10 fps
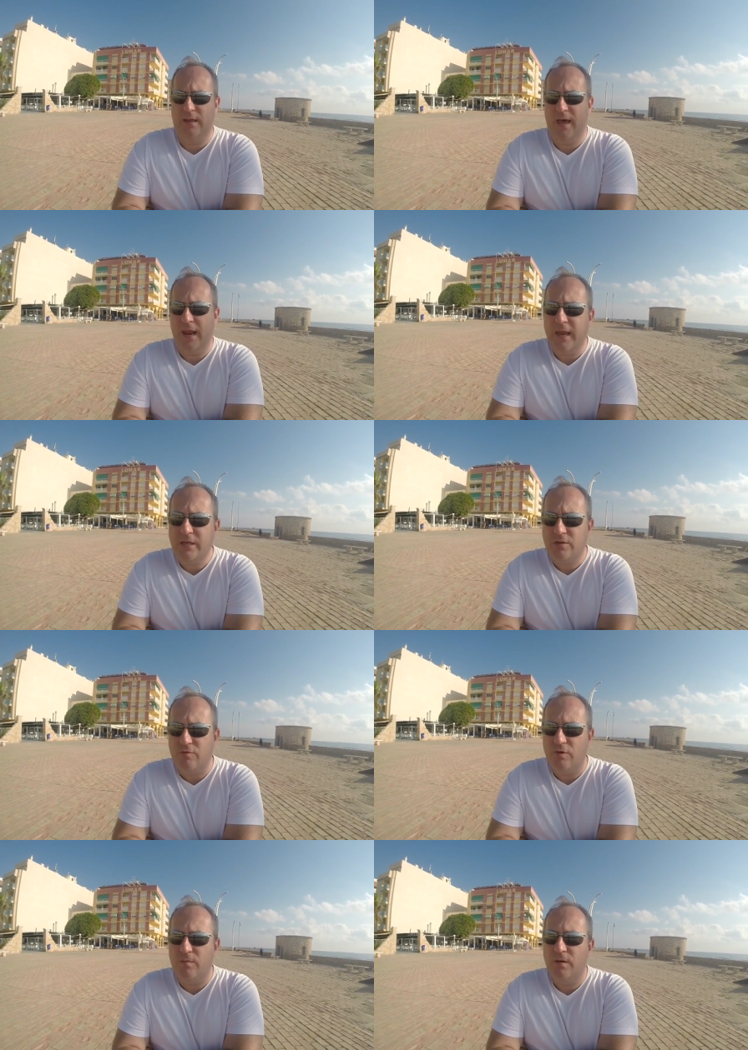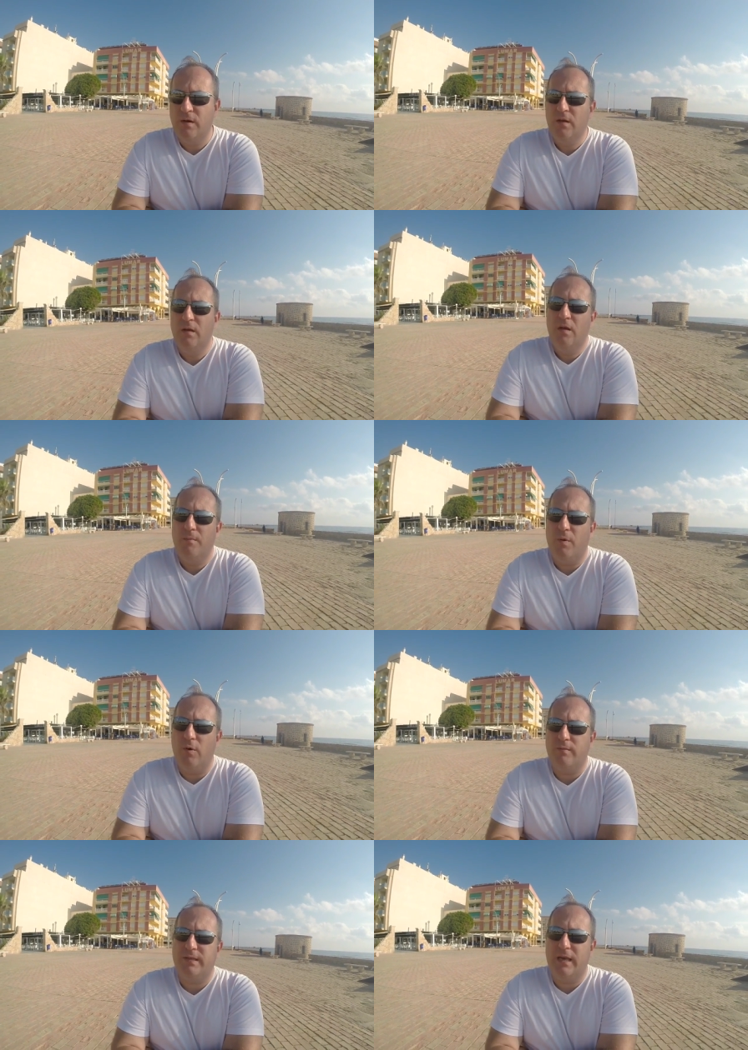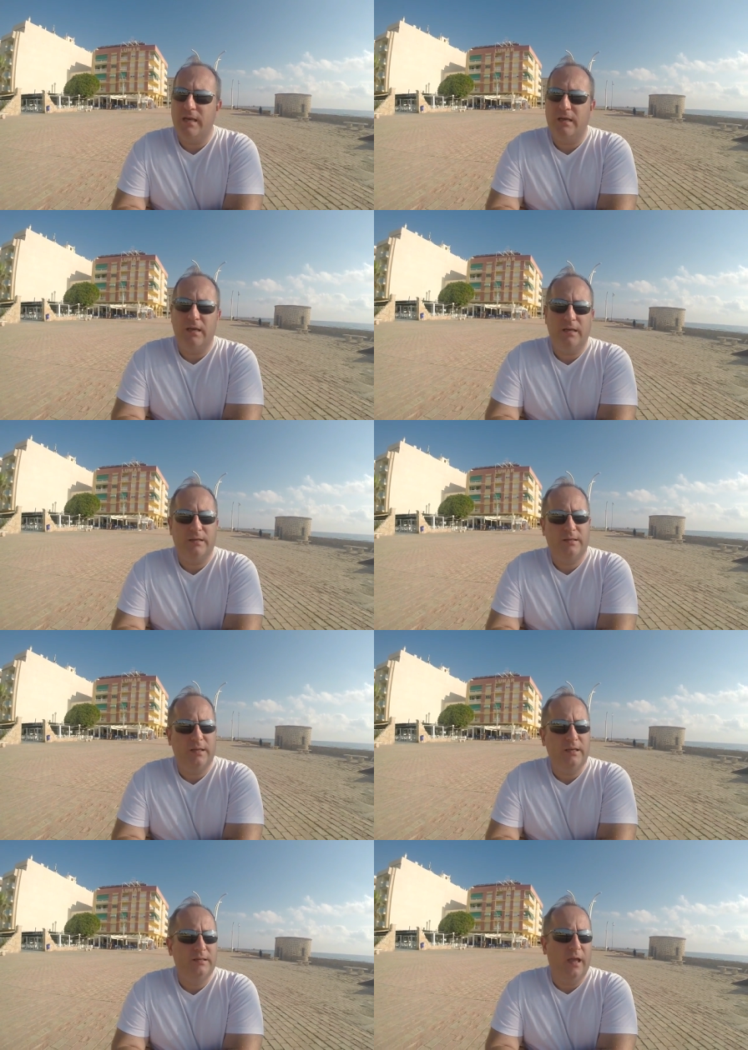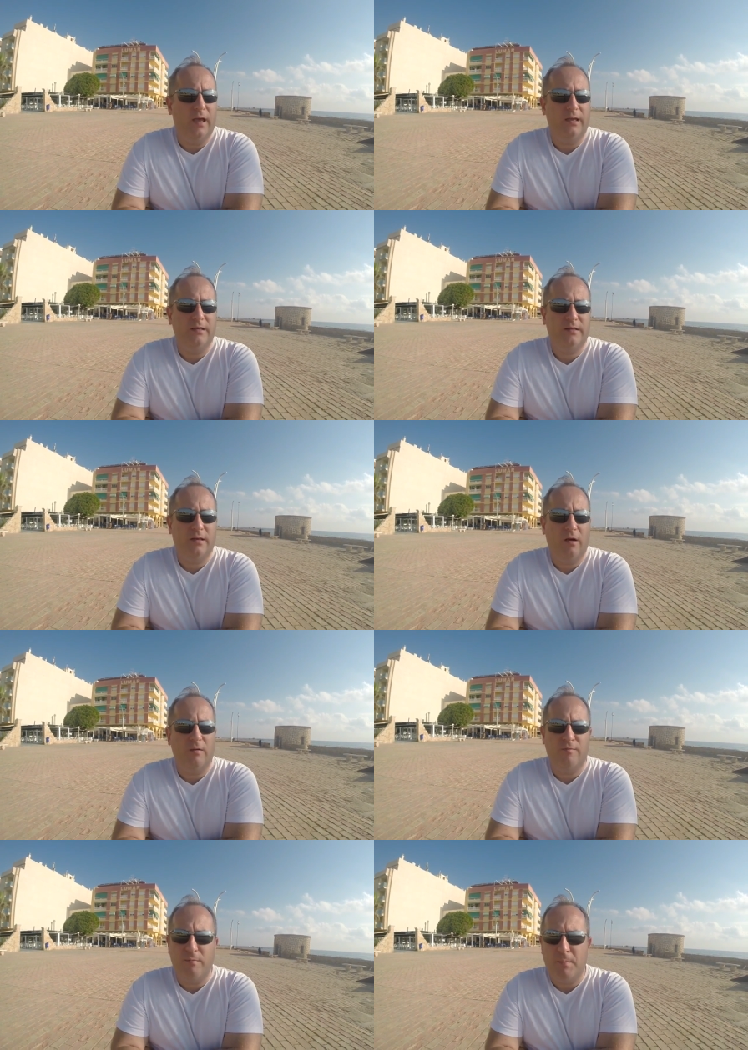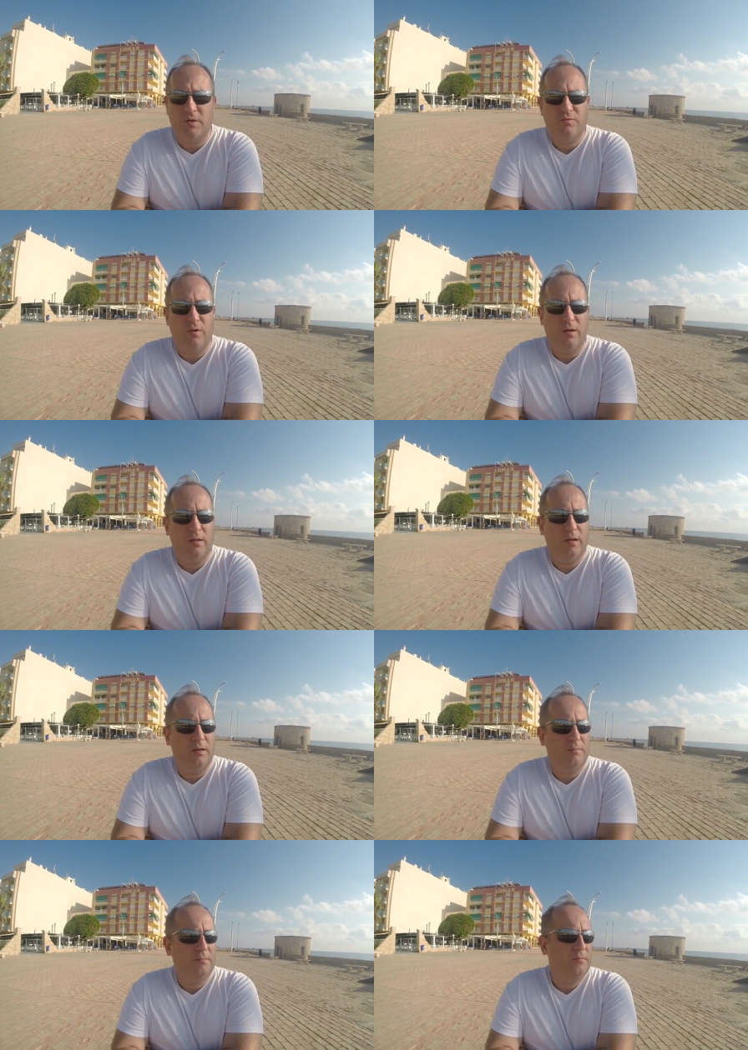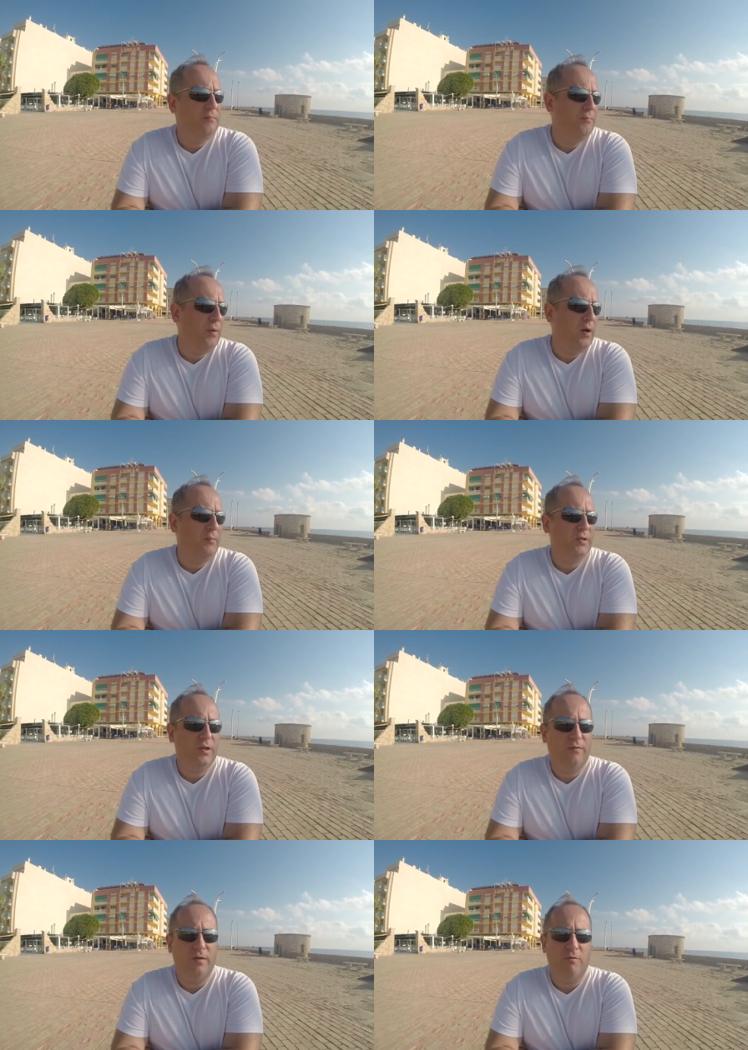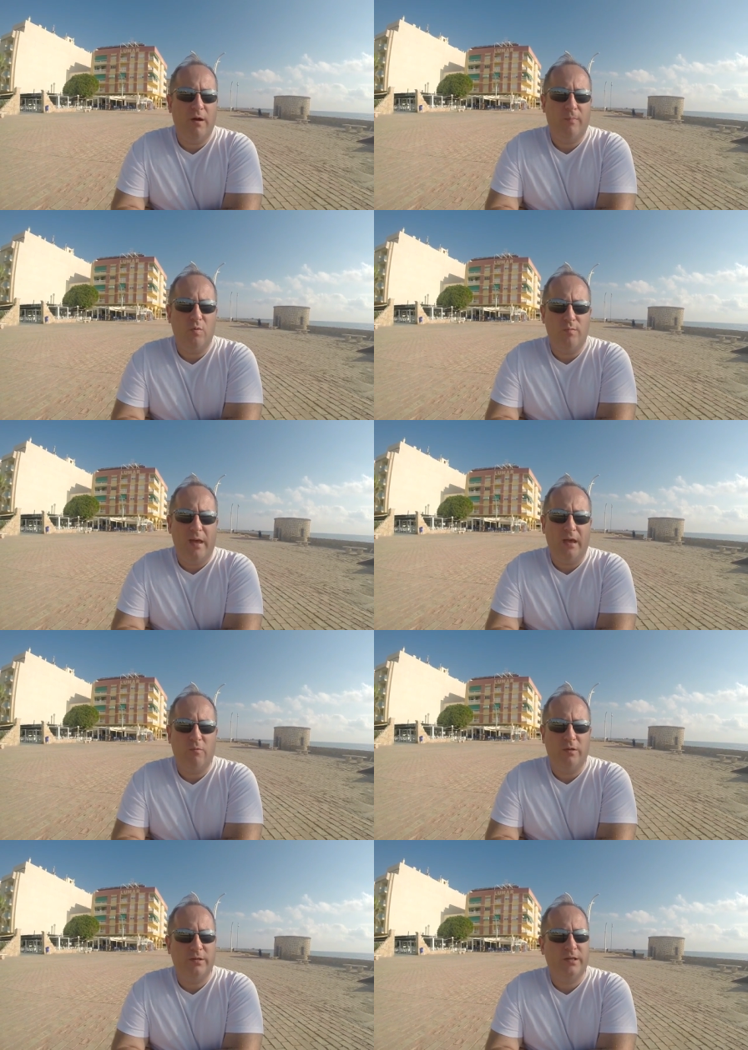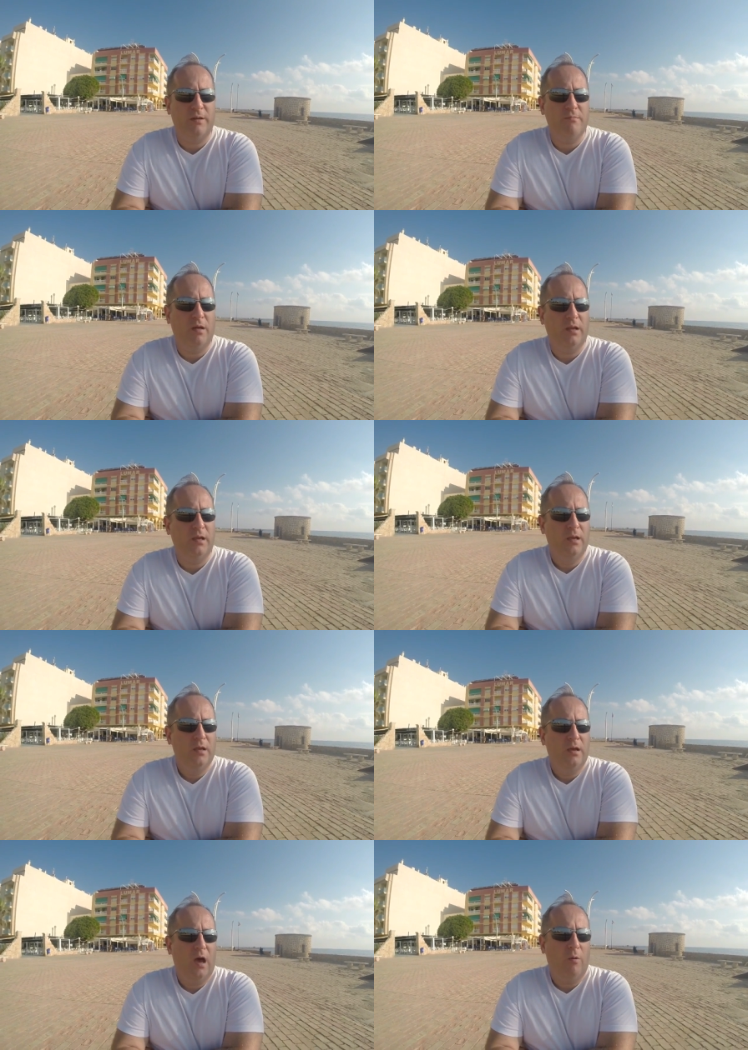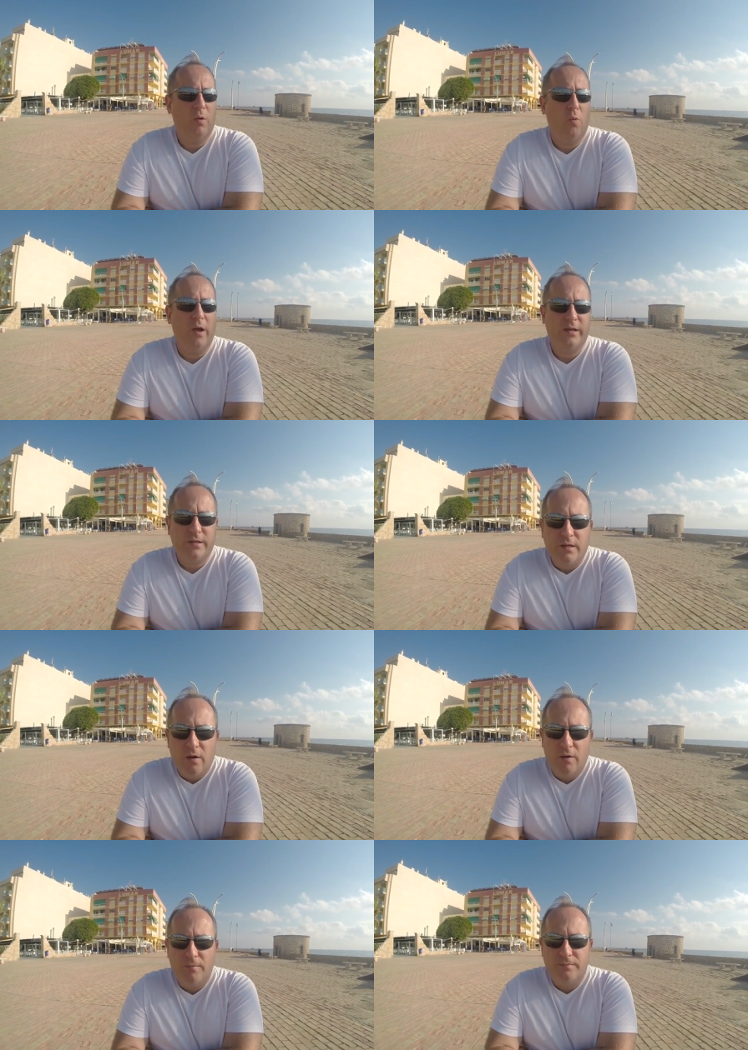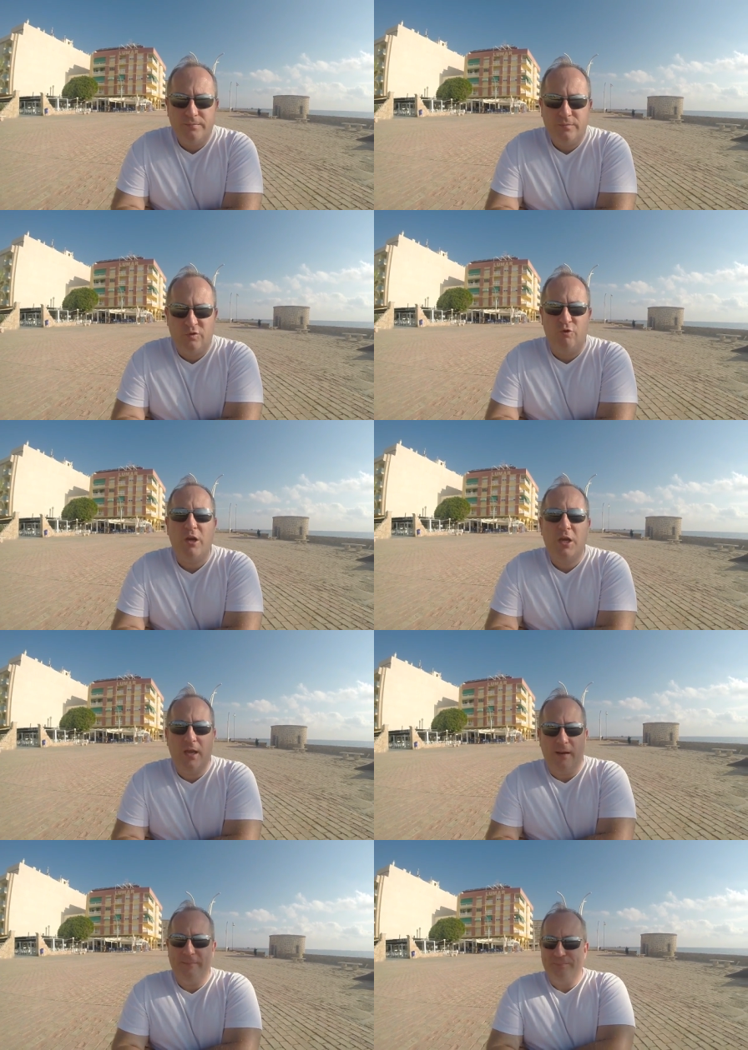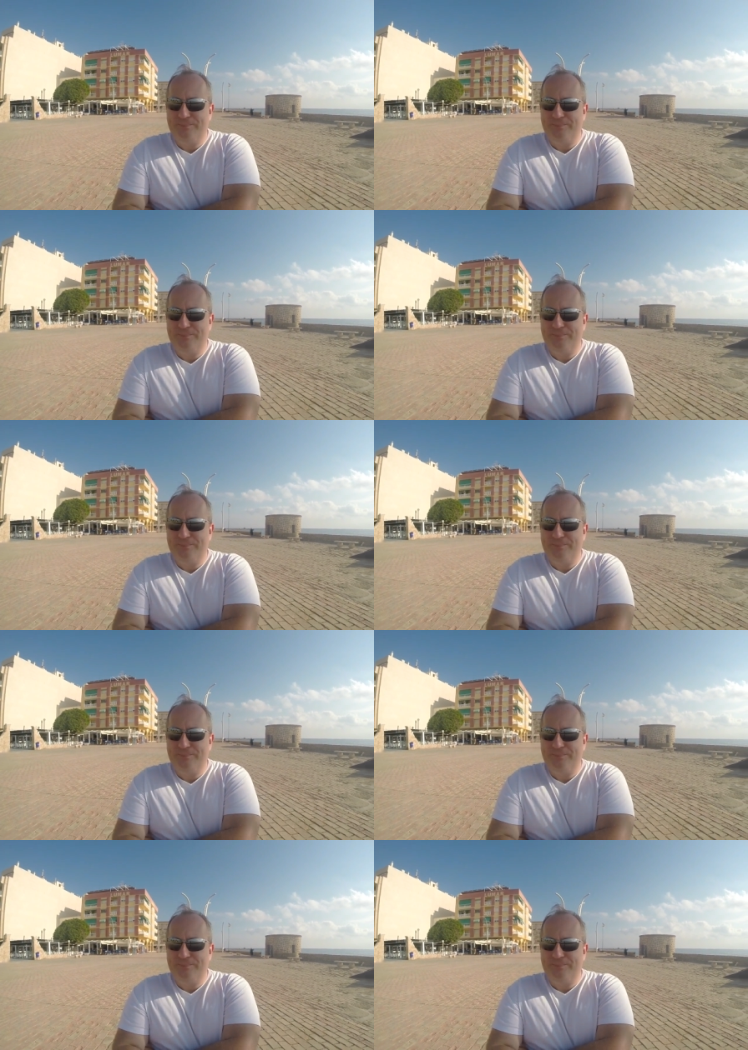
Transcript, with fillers: at that age group, but what I'm saying is, these days, I'd much rather buy myself a new Apple Mac with the same money I would have wasted on drinking.